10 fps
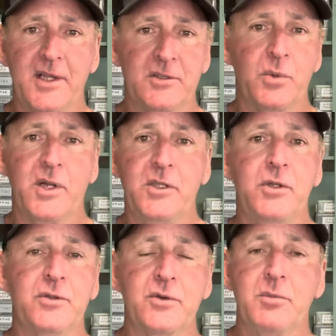That's what I
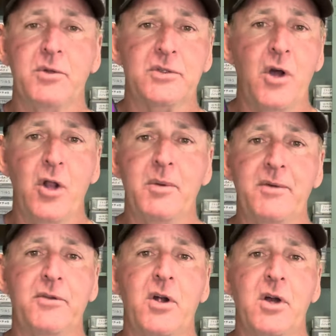use for most all of my
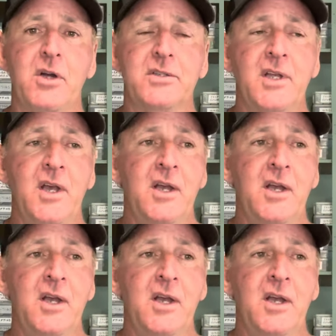frogs.